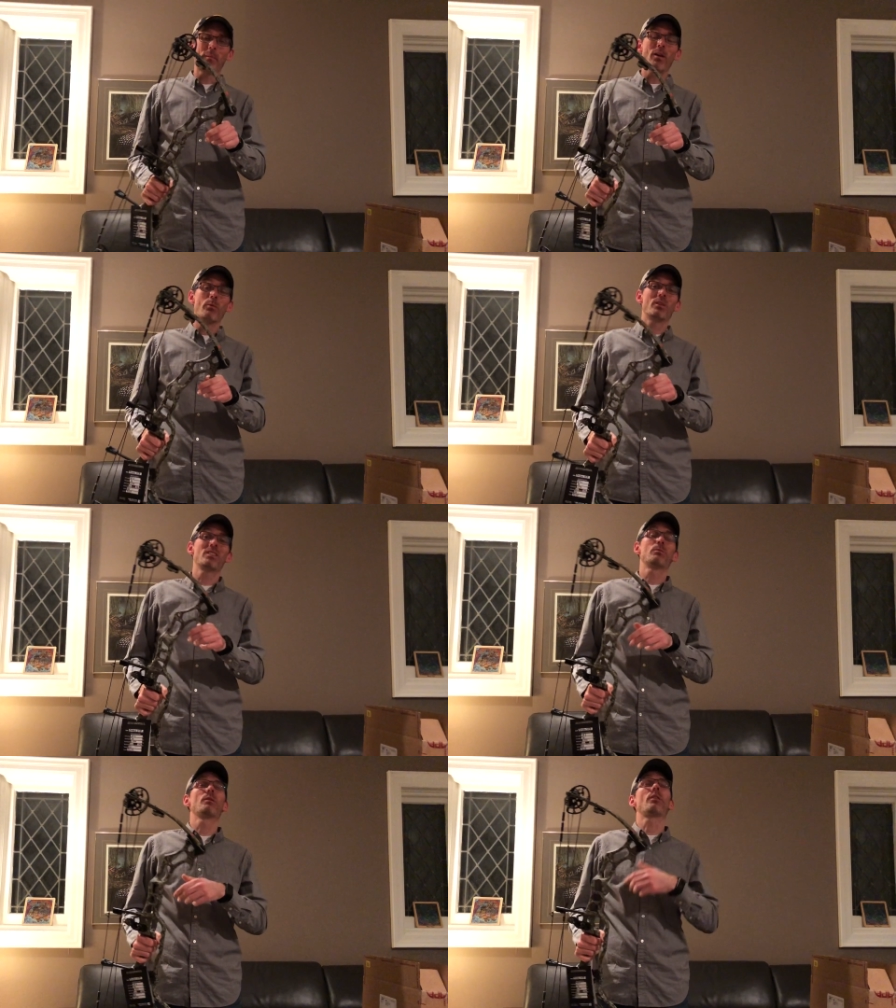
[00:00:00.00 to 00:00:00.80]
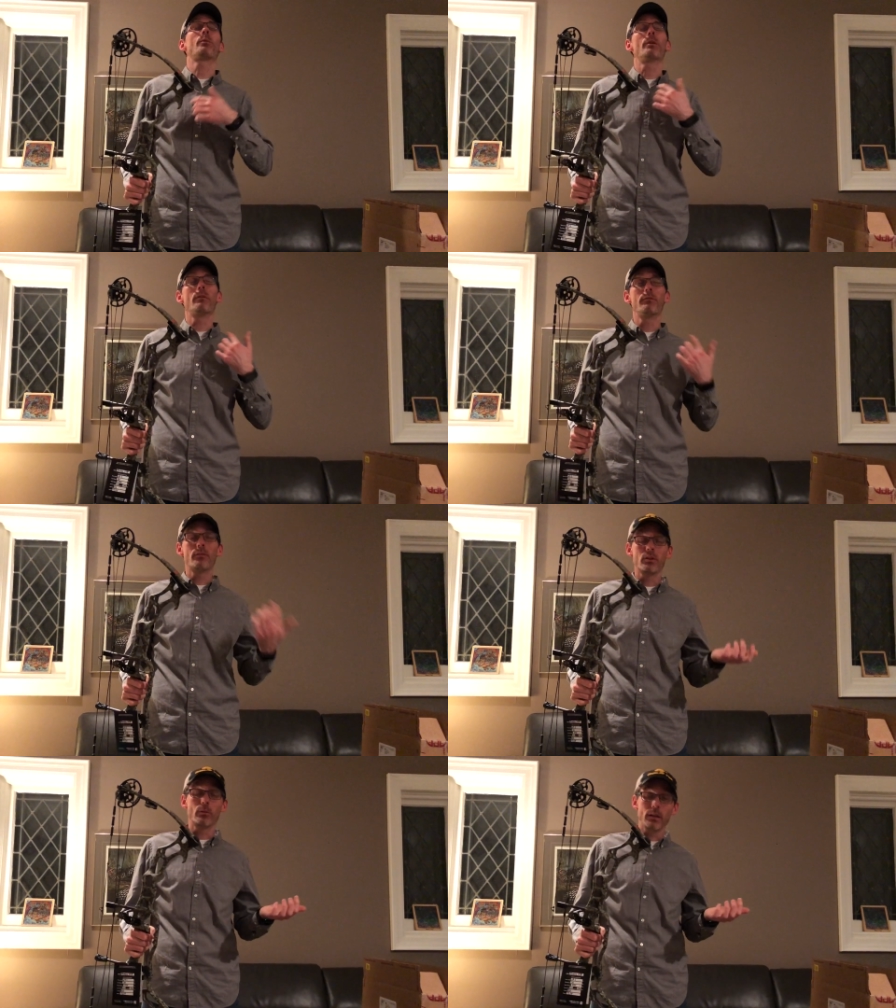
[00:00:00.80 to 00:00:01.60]
I probably won't test it with a
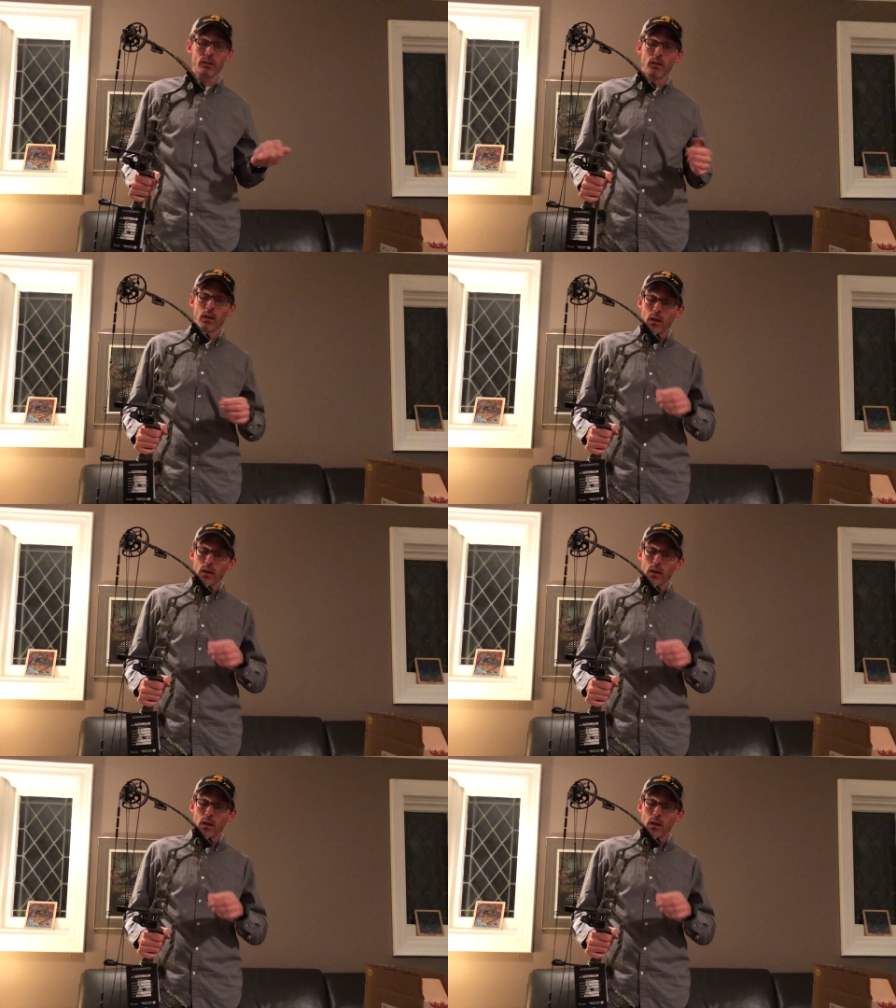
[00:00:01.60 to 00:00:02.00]
350 grain